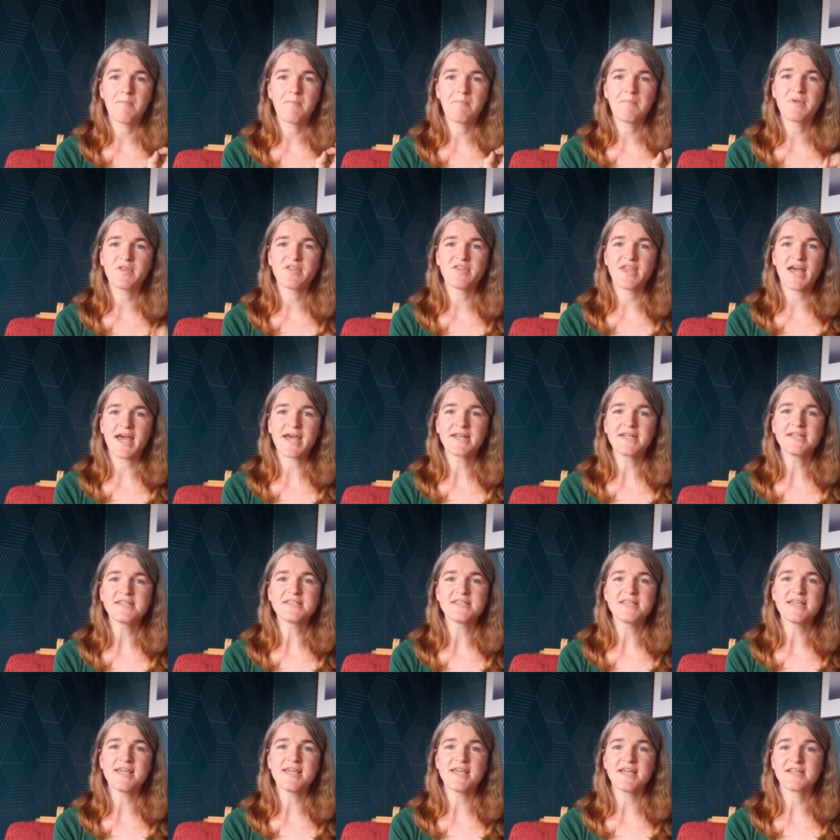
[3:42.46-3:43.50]
But that
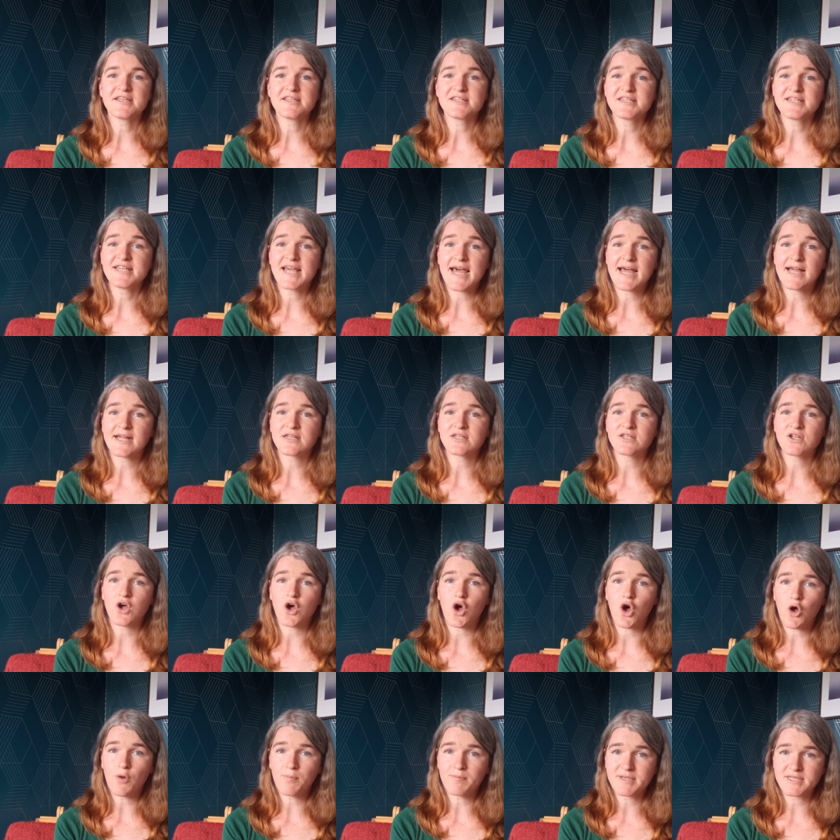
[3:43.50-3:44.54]
is the exact
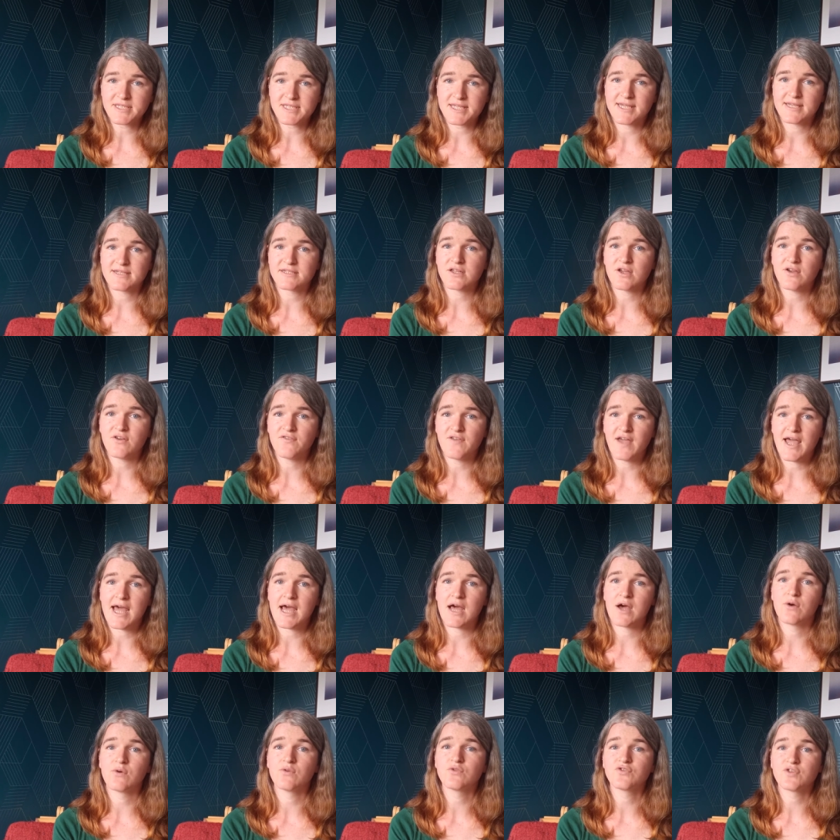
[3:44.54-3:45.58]
opposite of
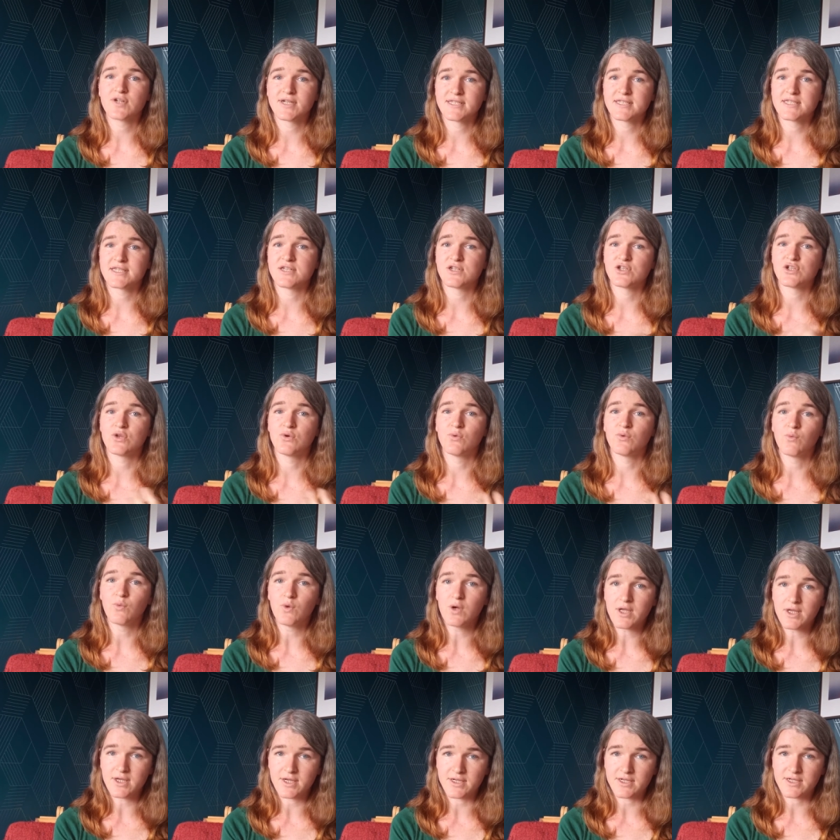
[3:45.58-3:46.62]
how transition
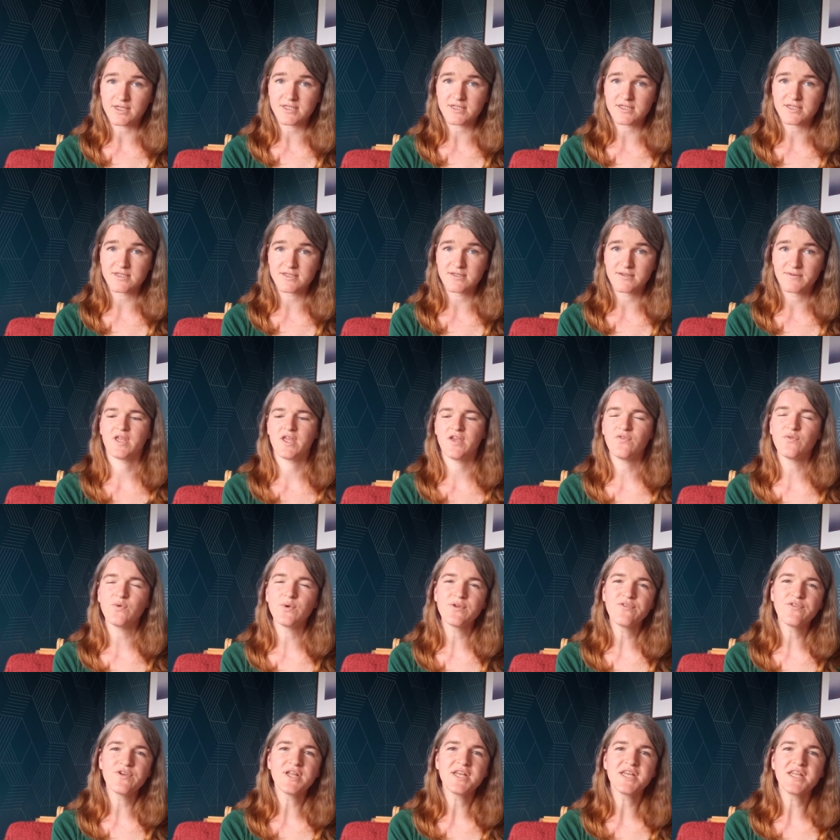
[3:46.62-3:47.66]
works. If
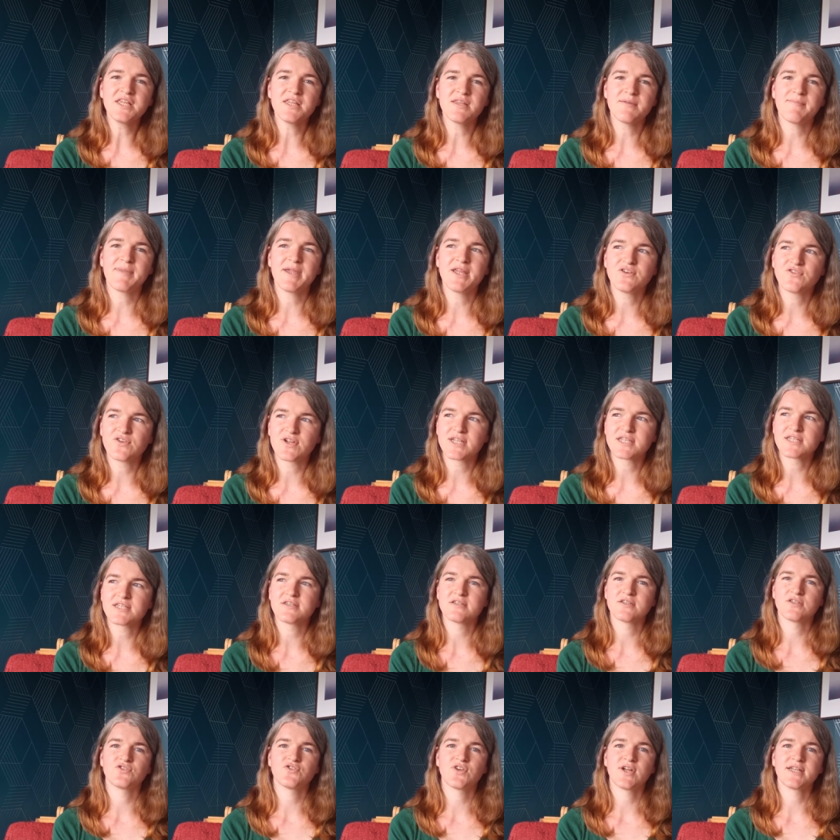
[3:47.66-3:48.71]
we're reading the Matrix
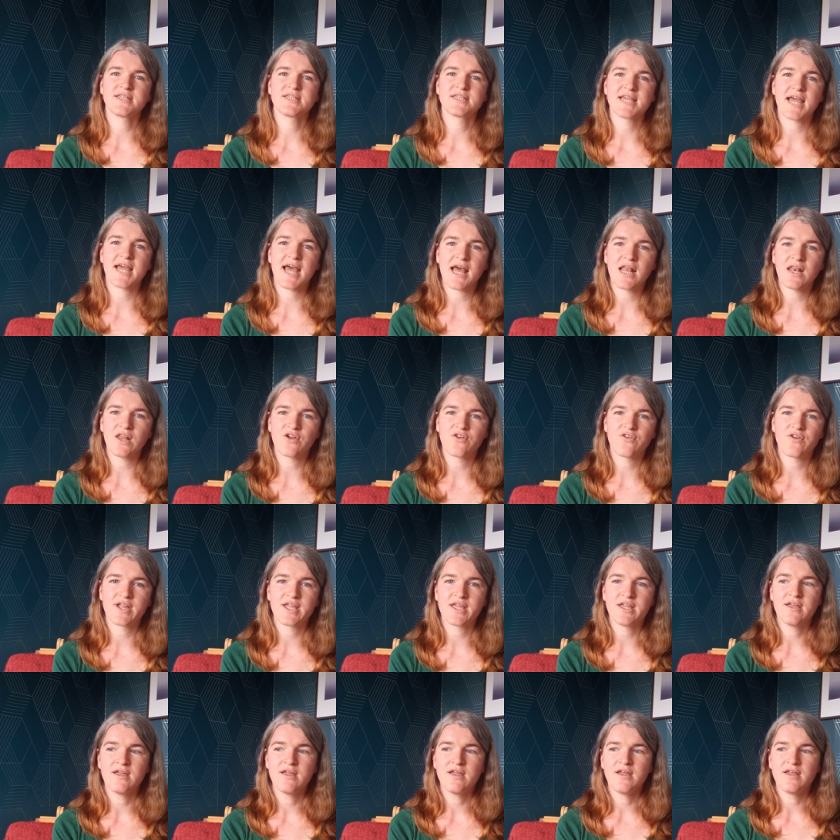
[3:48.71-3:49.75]
as a trans
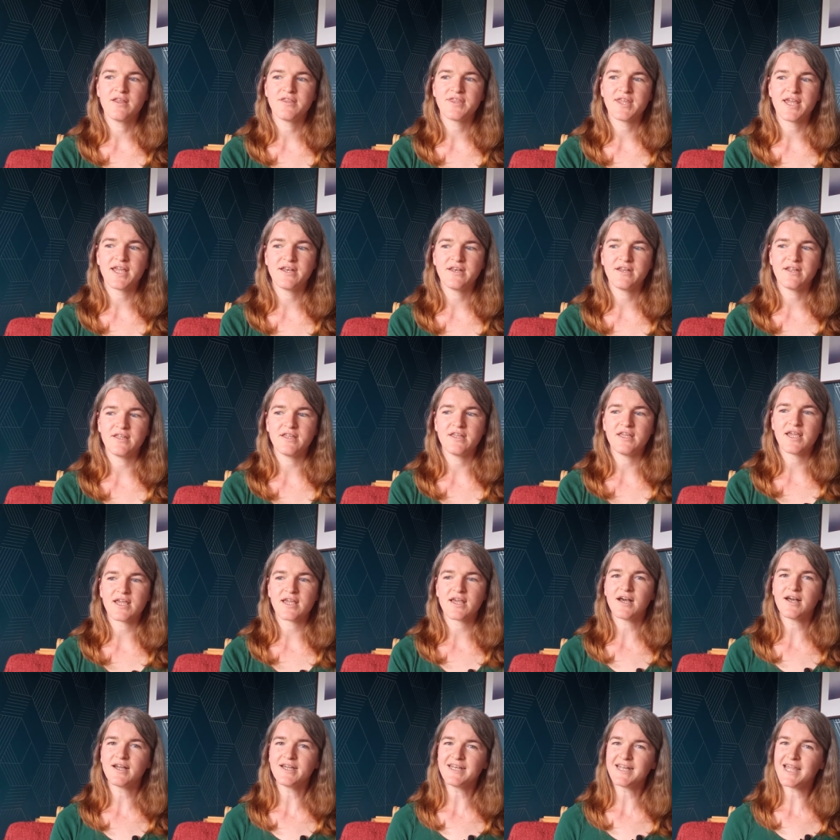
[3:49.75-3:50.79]
allegory, then you
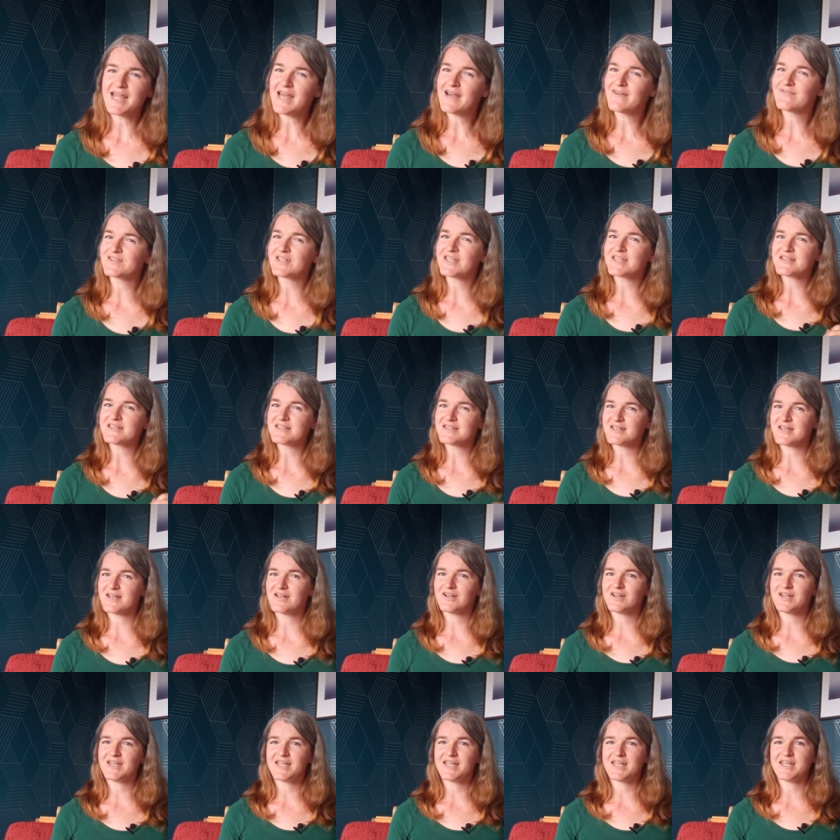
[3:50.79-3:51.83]
kind of have to
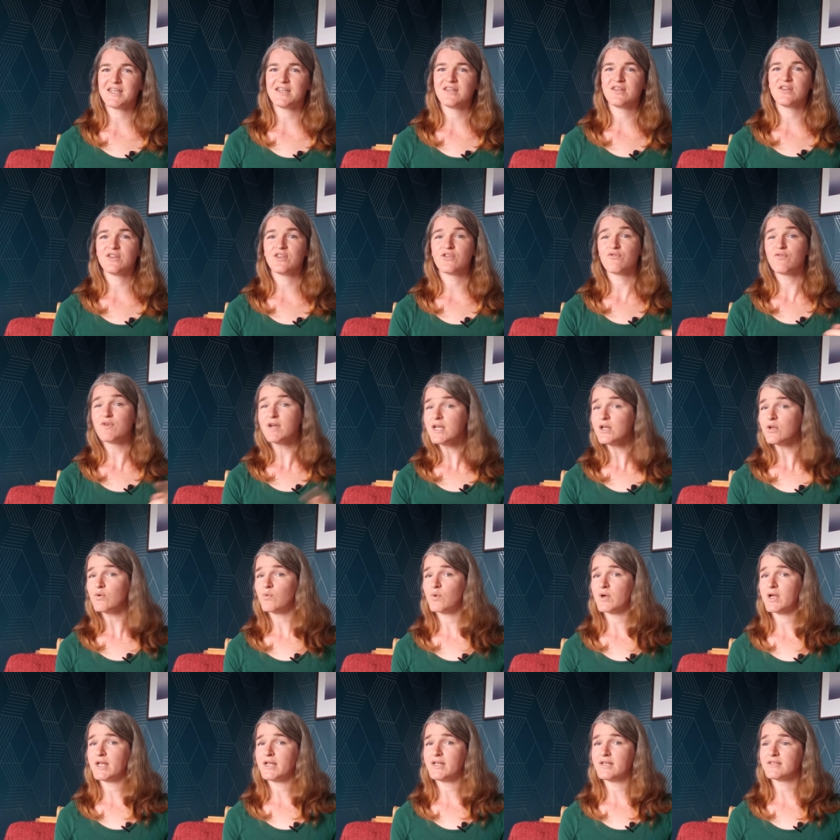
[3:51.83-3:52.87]
start in the real
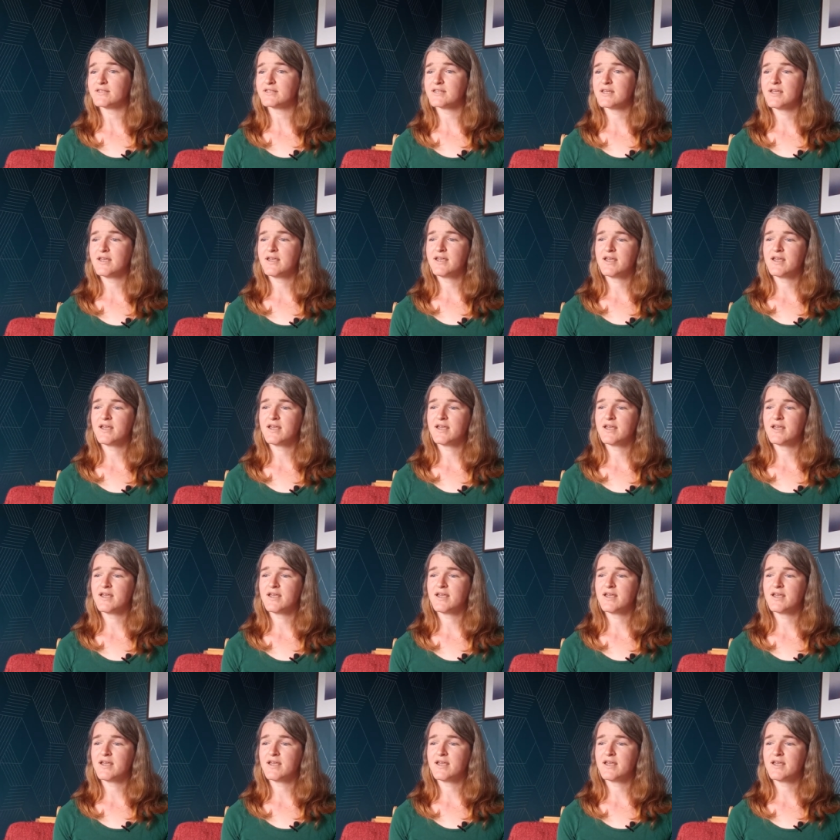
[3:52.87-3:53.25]
world,